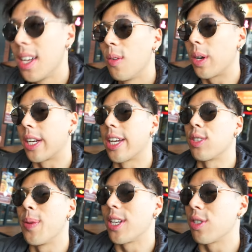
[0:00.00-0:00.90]
We're gonna go
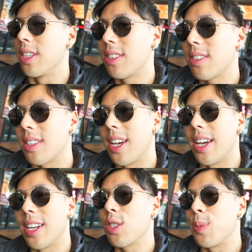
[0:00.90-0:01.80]
smash this
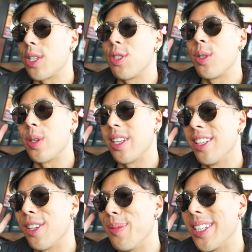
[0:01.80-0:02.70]
and I'll speak to you in a
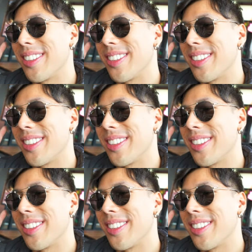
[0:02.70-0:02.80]
little bit.